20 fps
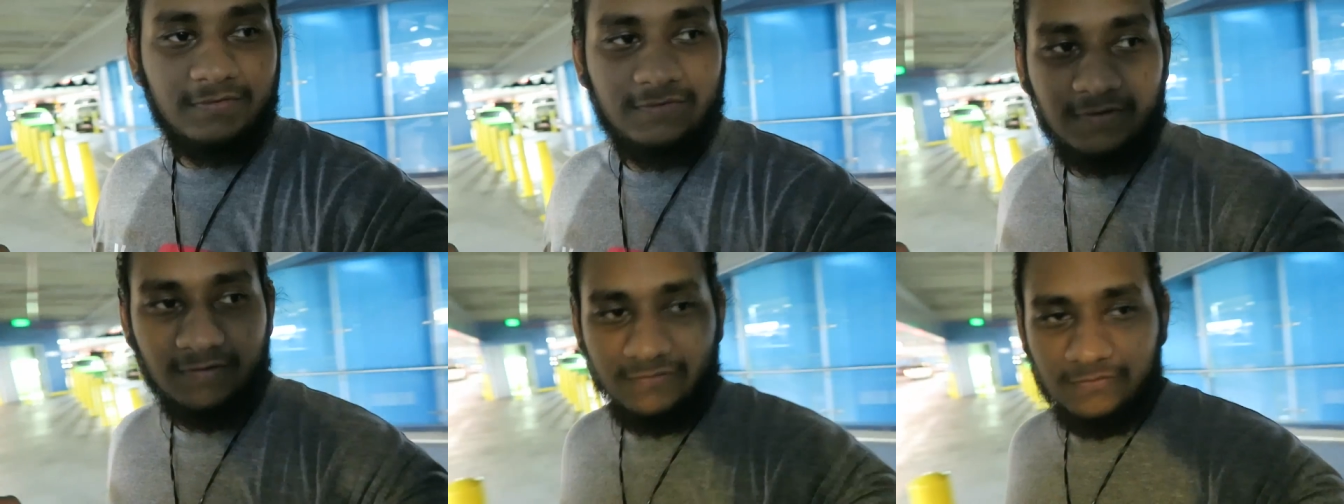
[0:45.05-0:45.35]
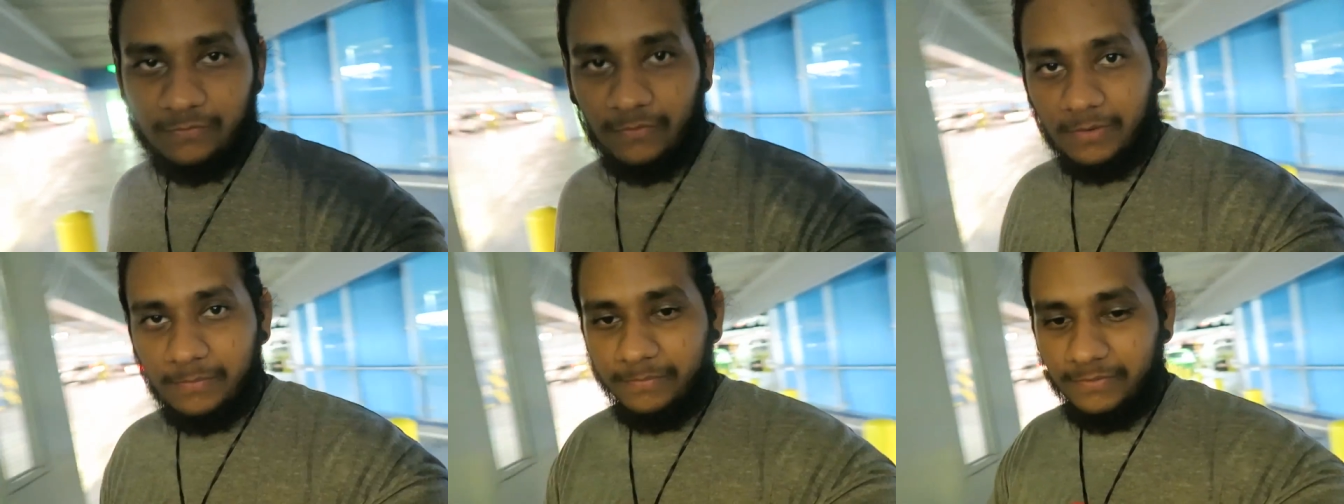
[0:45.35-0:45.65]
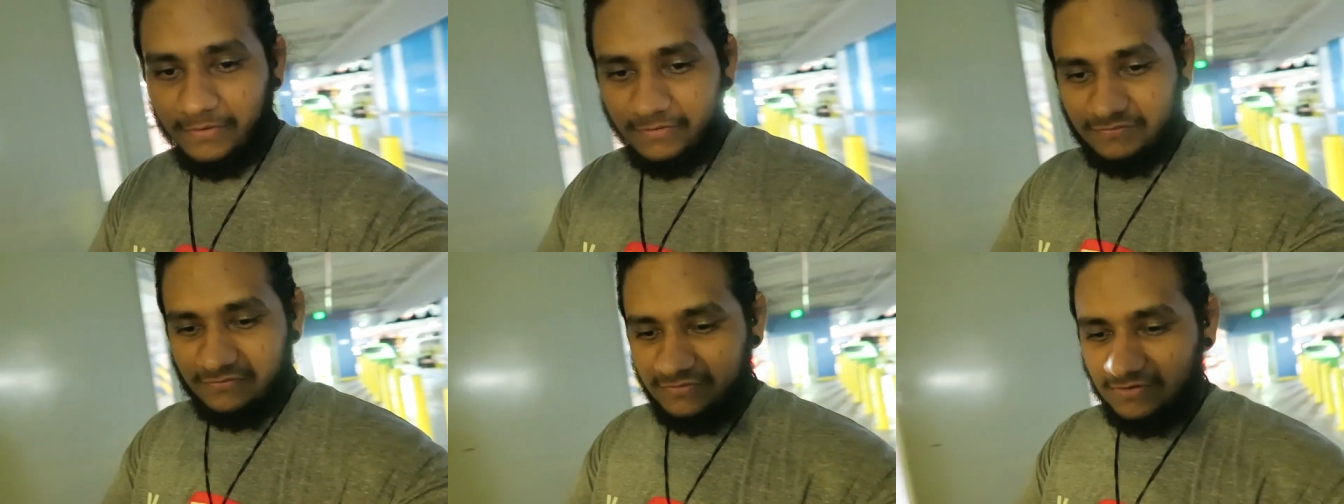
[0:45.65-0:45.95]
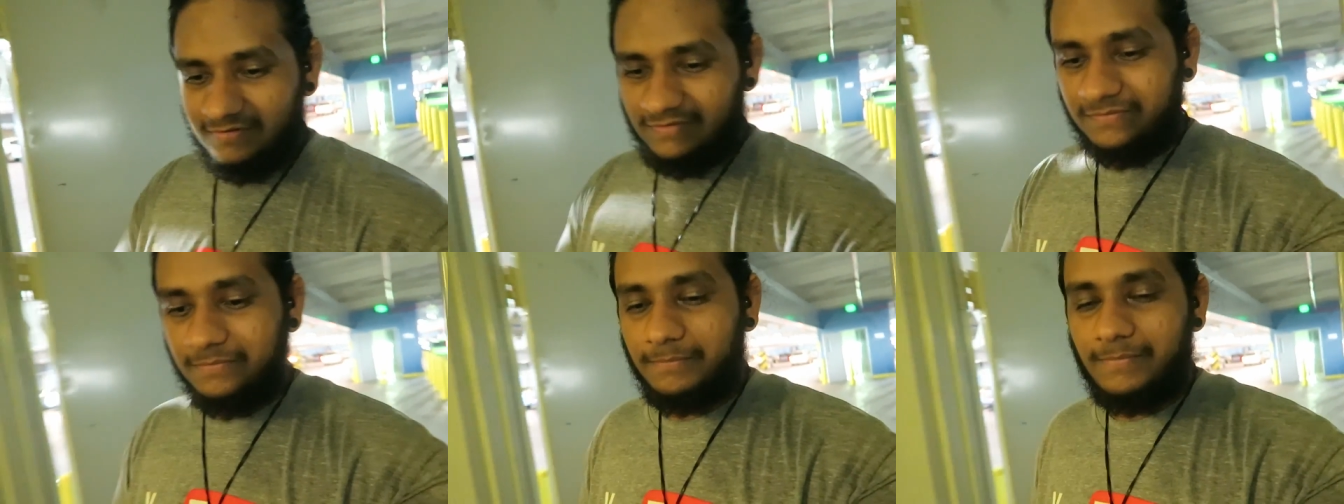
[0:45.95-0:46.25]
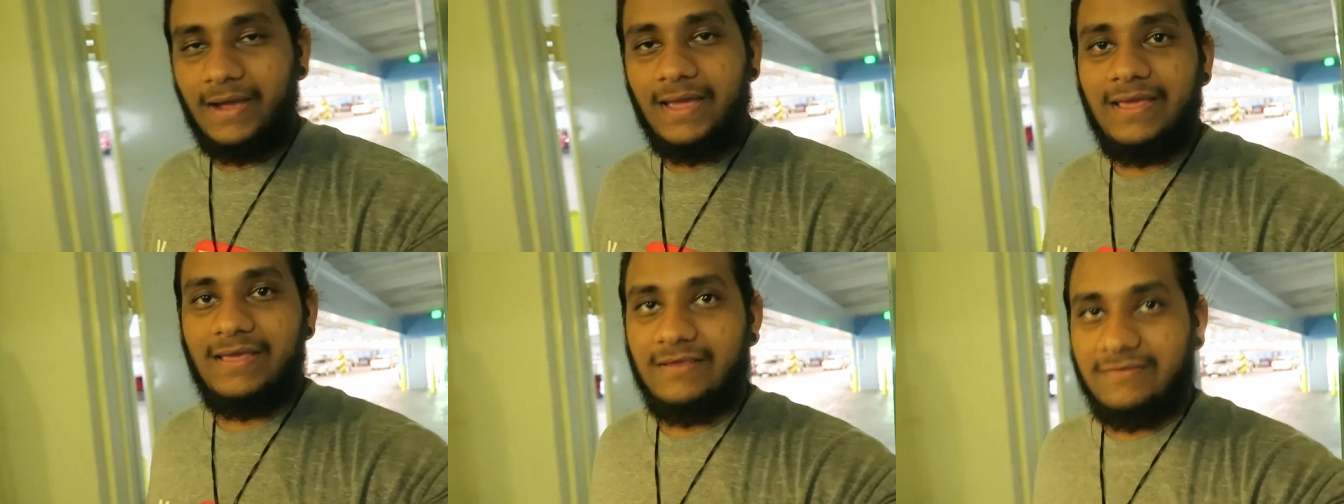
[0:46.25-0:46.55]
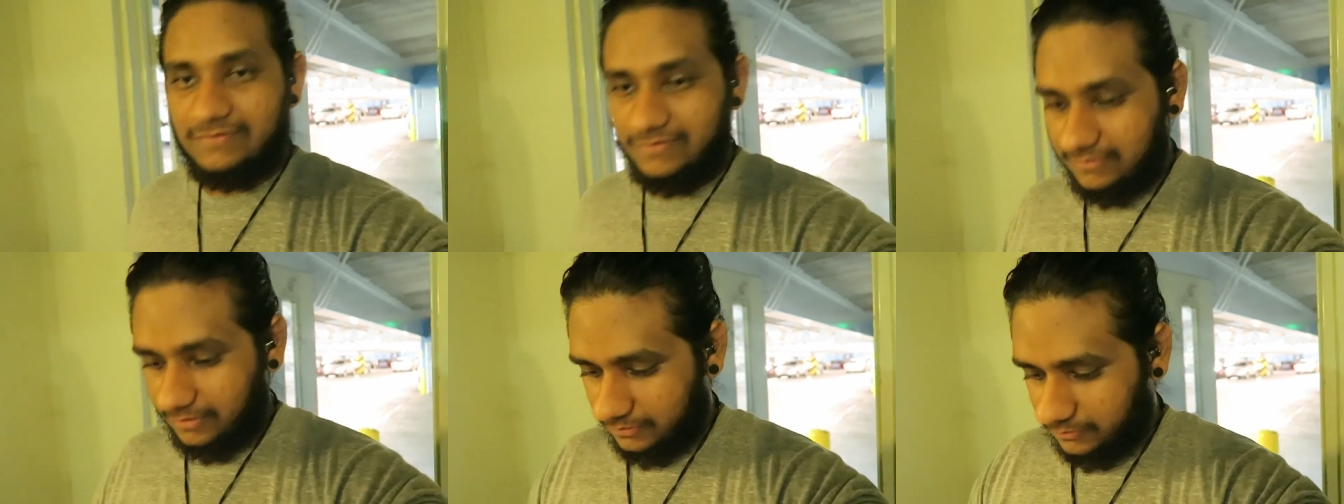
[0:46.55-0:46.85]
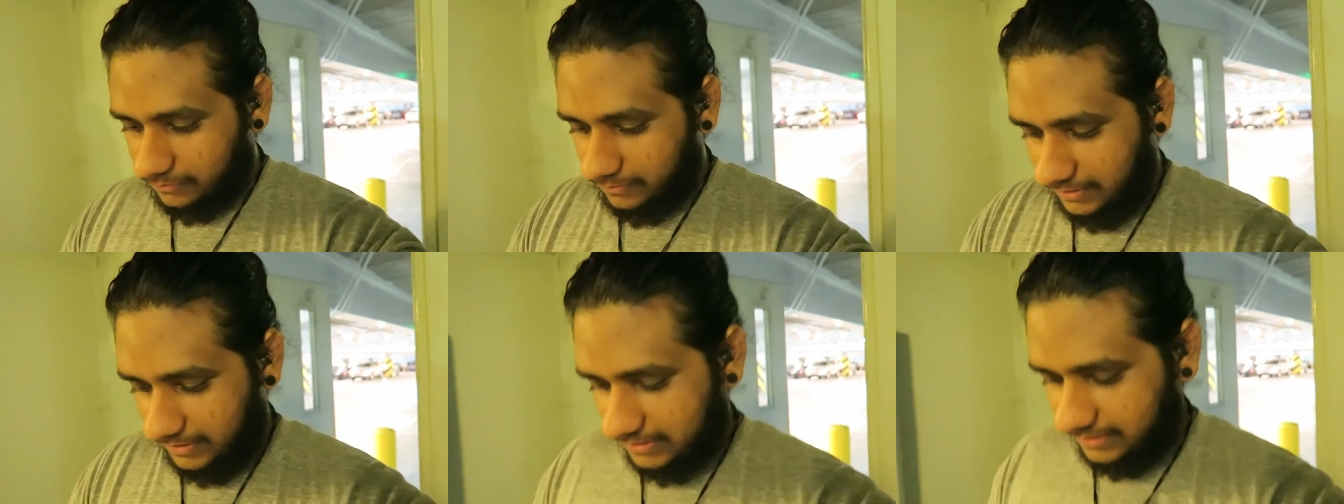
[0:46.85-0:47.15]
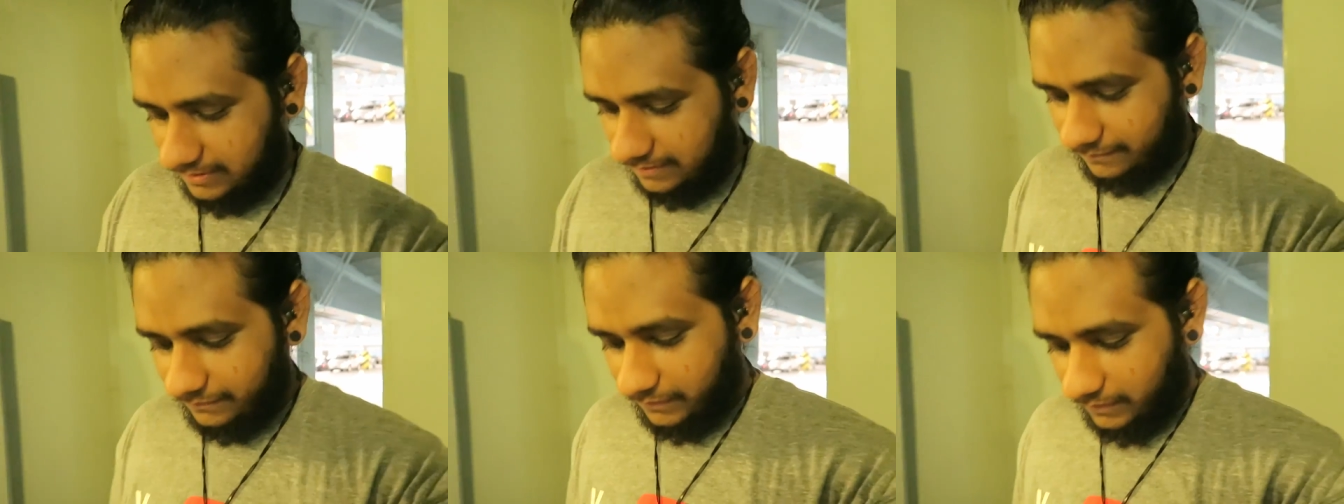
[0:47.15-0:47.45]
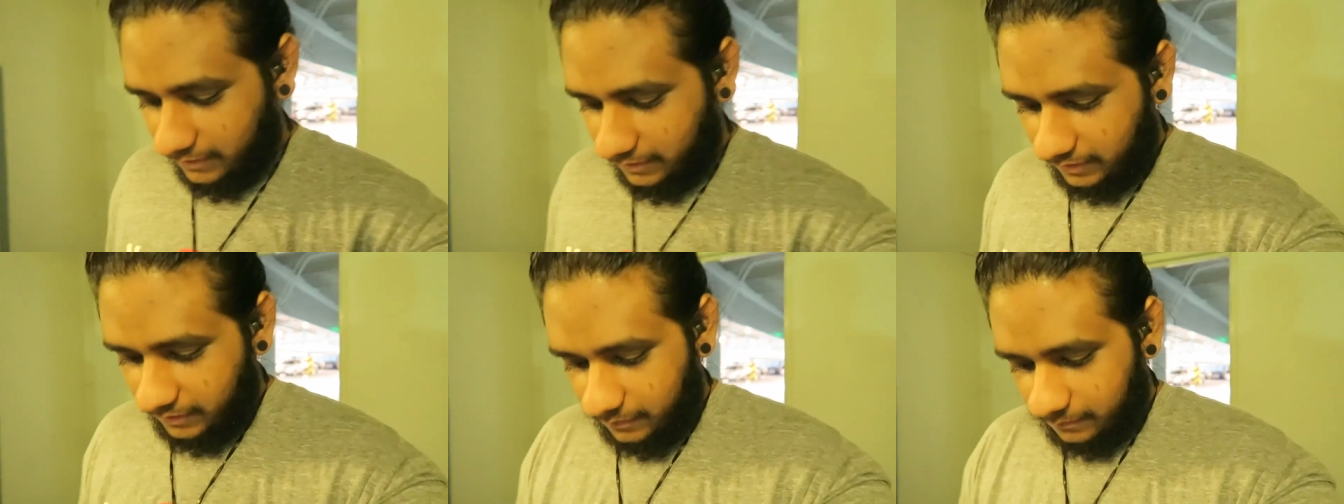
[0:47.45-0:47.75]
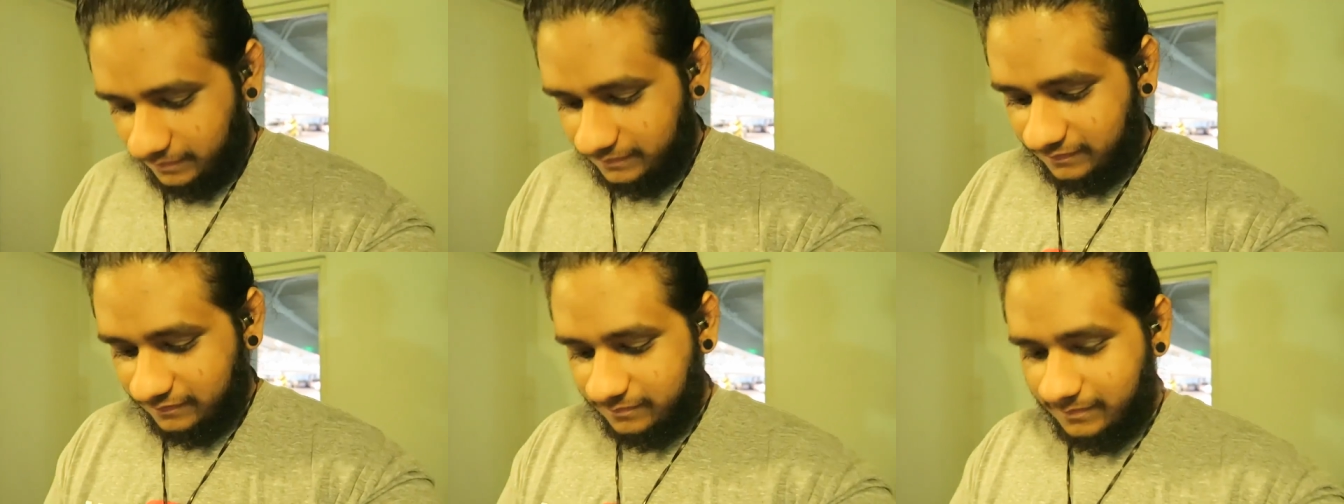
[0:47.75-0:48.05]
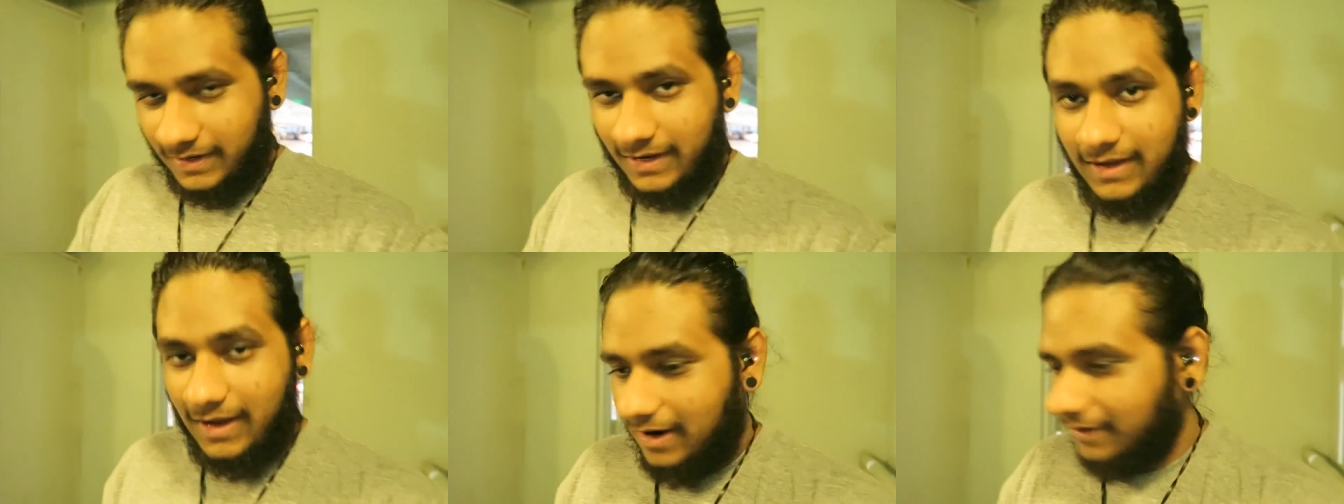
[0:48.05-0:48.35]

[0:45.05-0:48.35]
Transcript: this OnePlus Three's mic is not working, which is why I